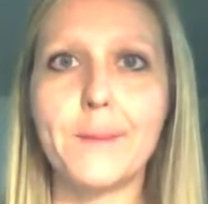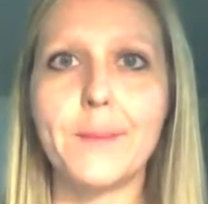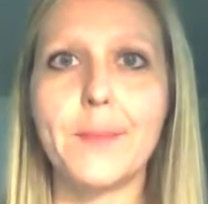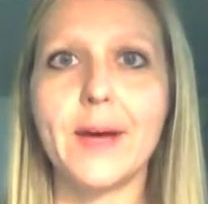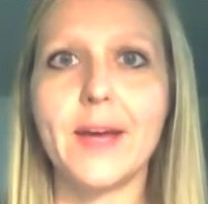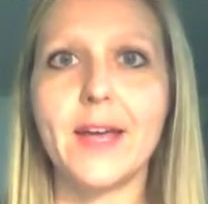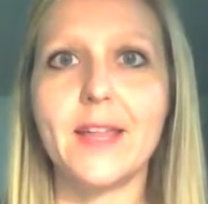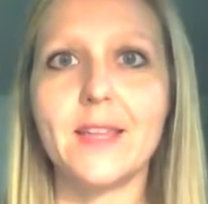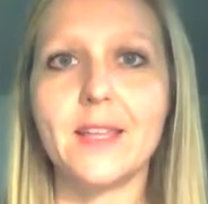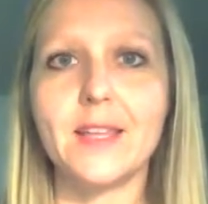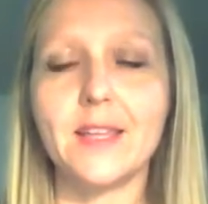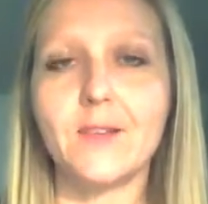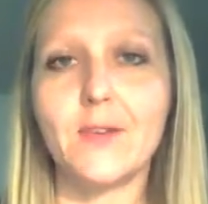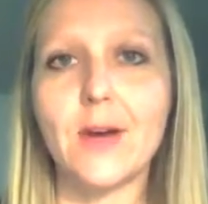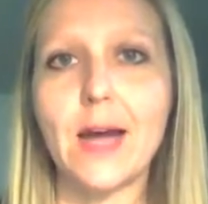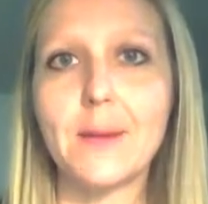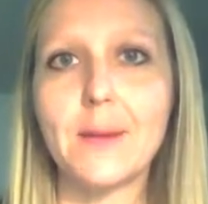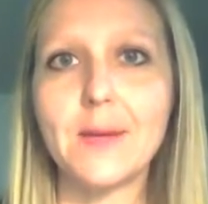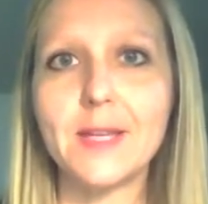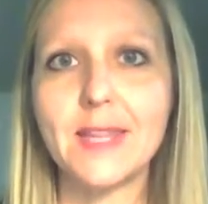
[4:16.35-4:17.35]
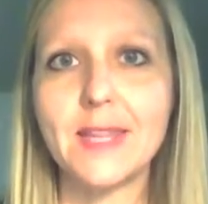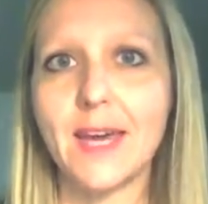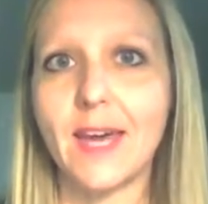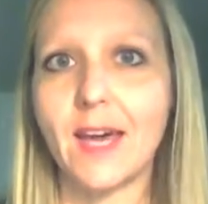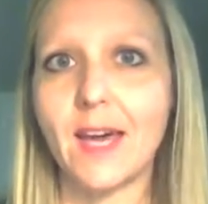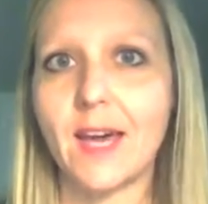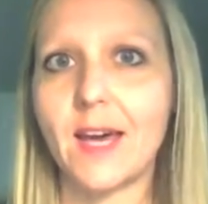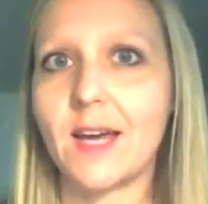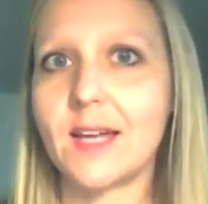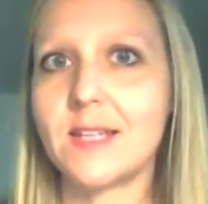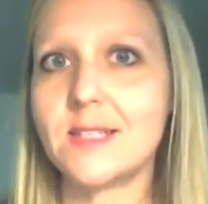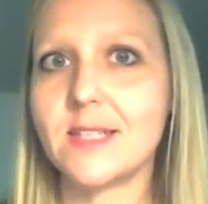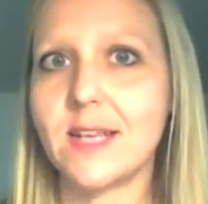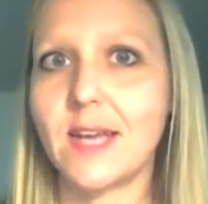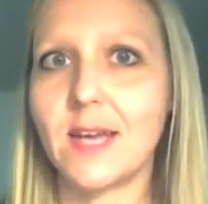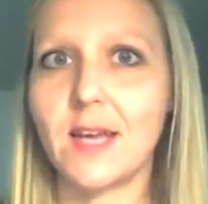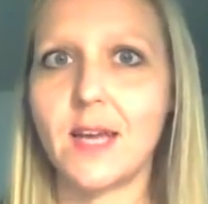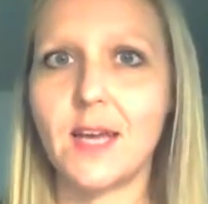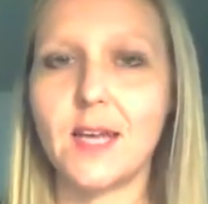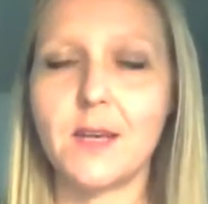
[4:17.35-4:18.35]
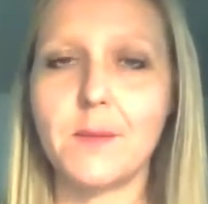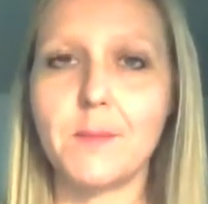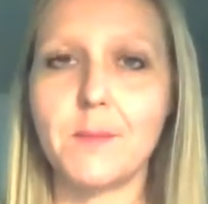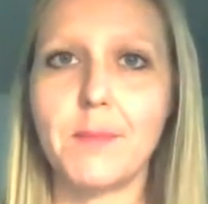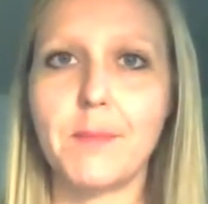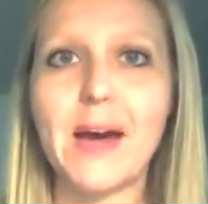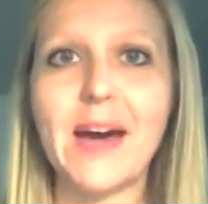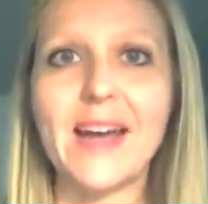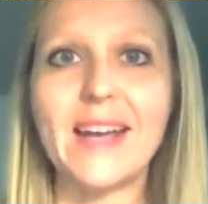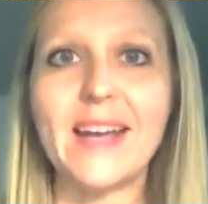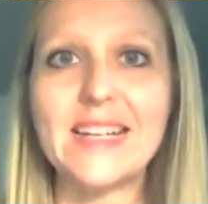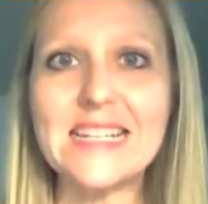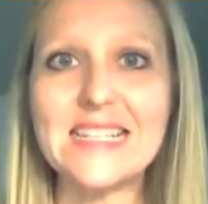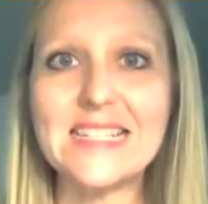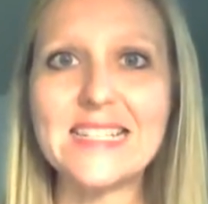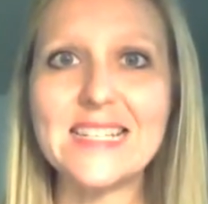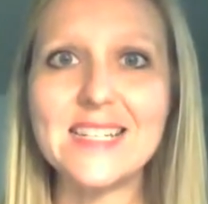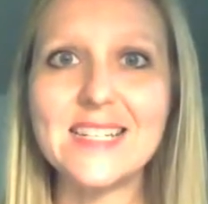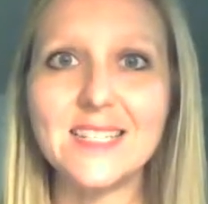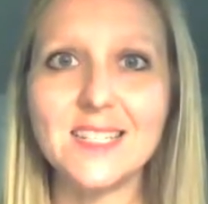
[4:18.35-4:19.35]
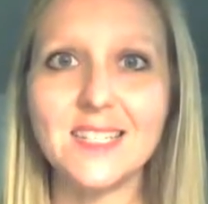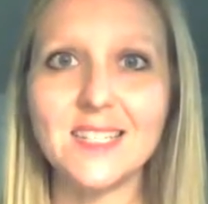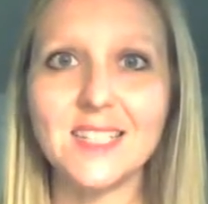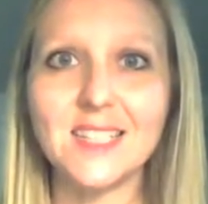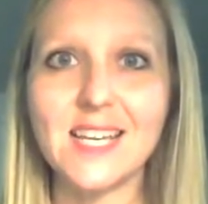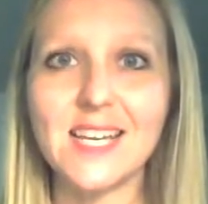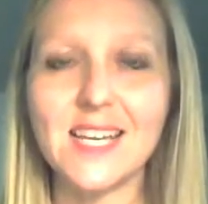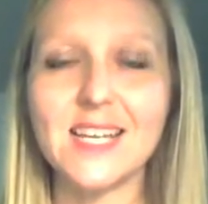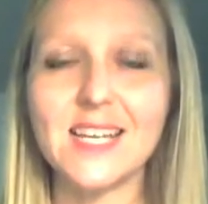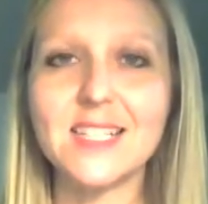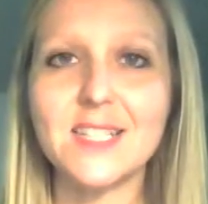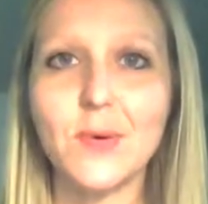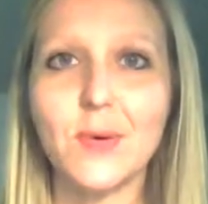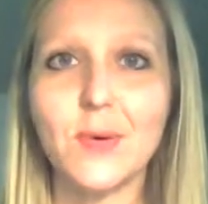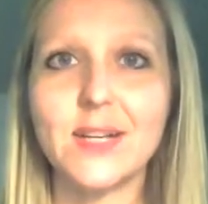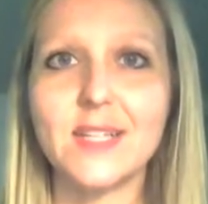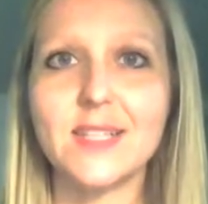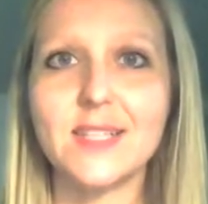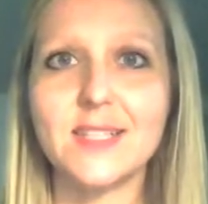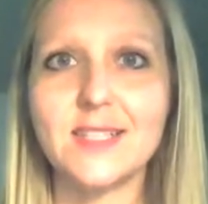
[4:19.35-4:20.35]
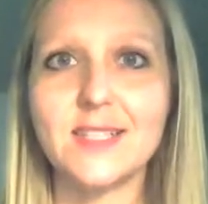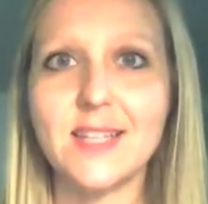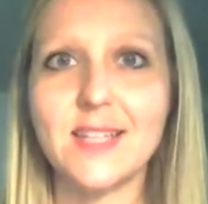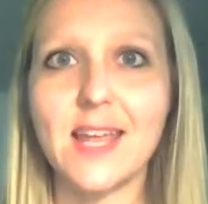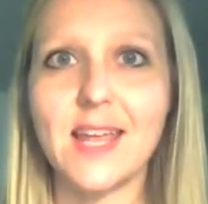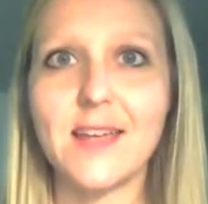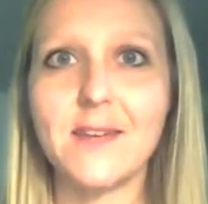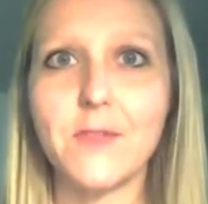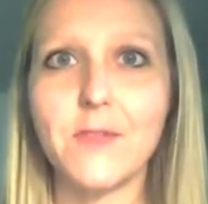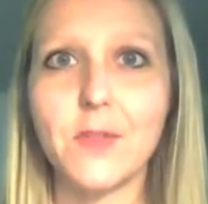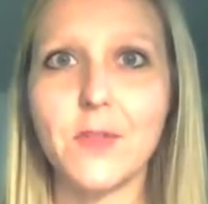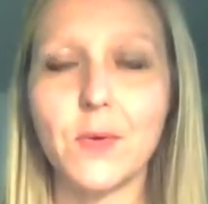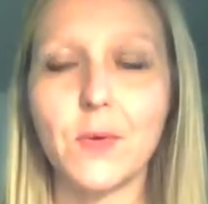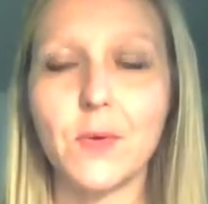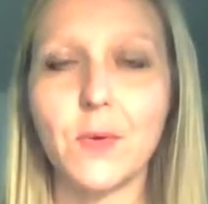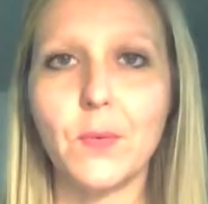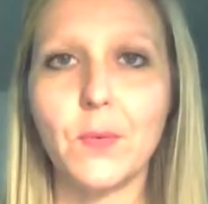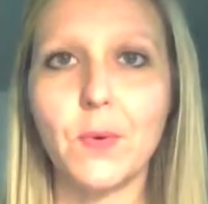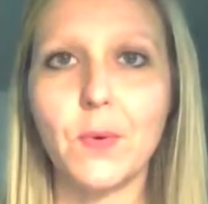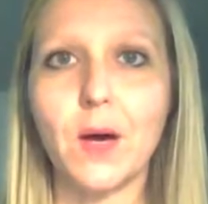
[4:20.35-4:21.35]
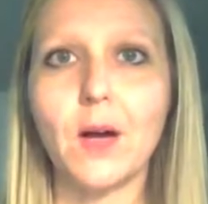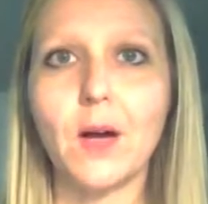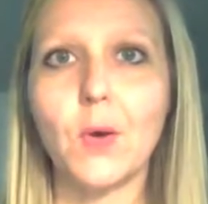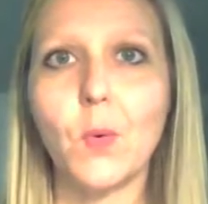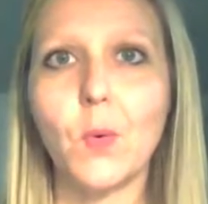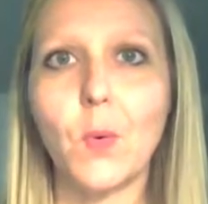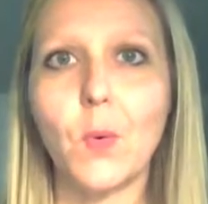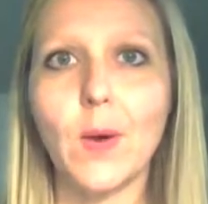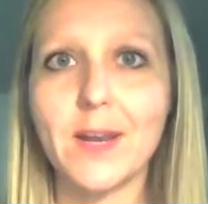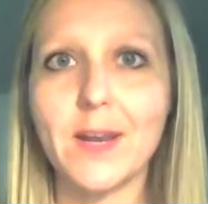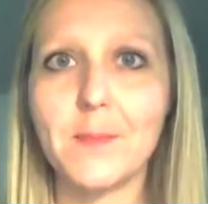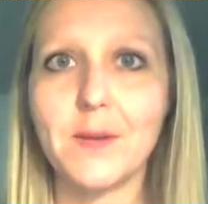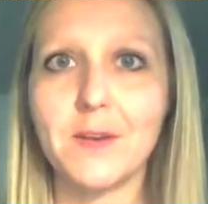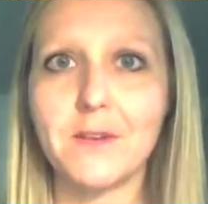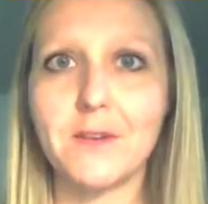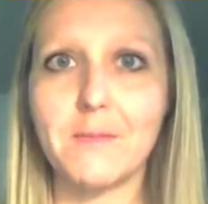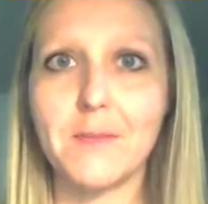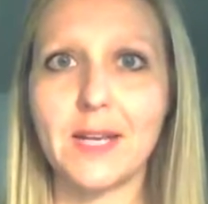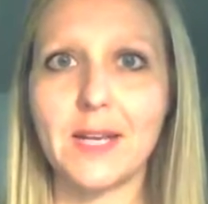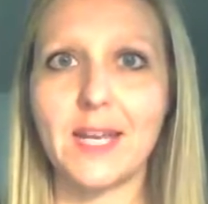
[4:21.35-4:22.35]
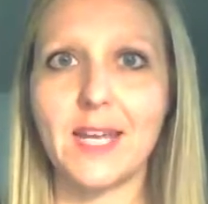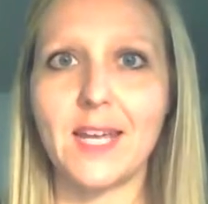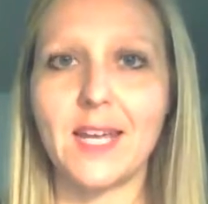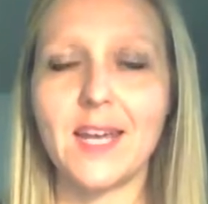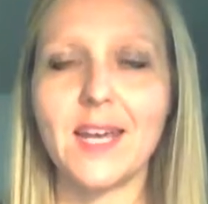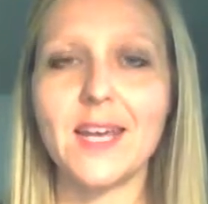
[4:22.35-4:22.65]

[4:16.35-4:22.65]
But grabbing the ads and buying seasonally is going to save you quite a bit of money.